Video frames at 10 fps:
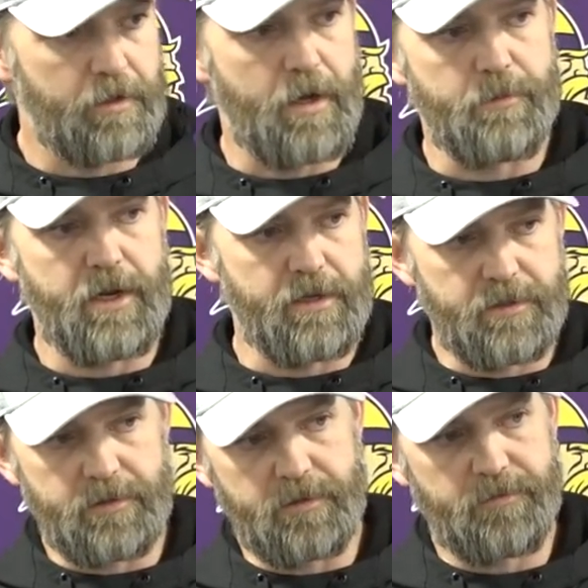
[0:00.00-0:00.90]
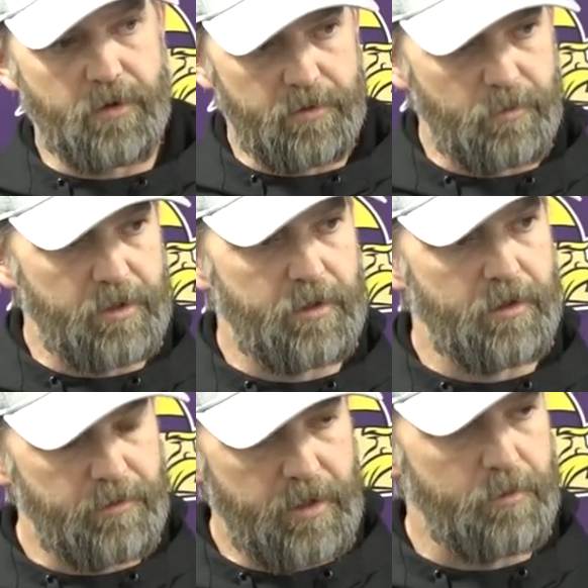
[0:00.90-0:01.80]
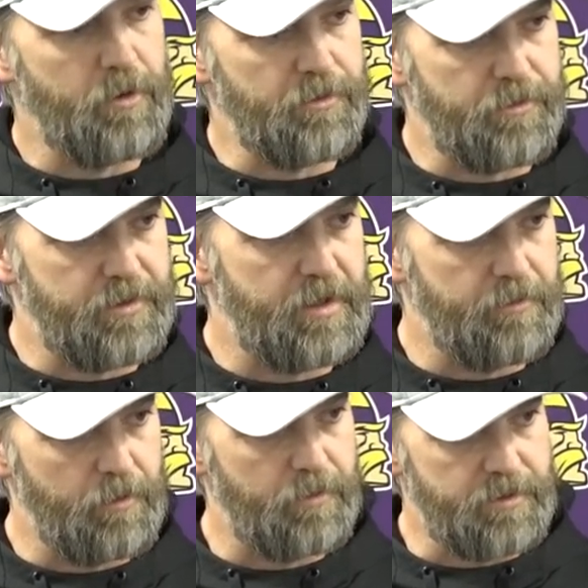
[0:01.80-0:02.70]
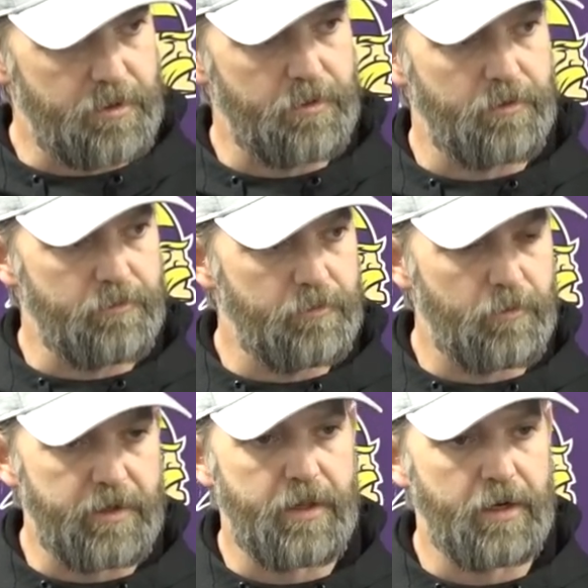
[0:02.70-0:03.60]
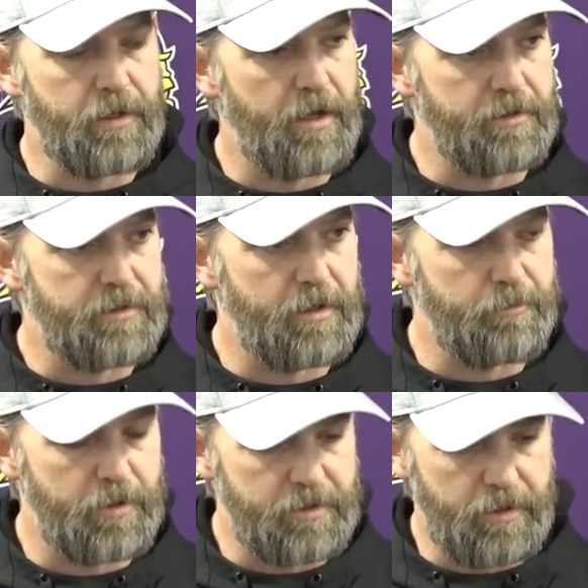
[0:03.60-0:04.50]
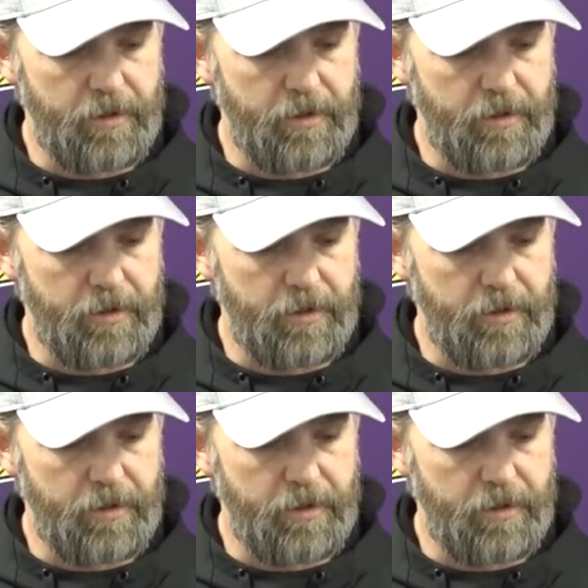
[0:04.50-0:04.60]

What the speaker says: combinations as far as what the innermost receiver was doing with that concept.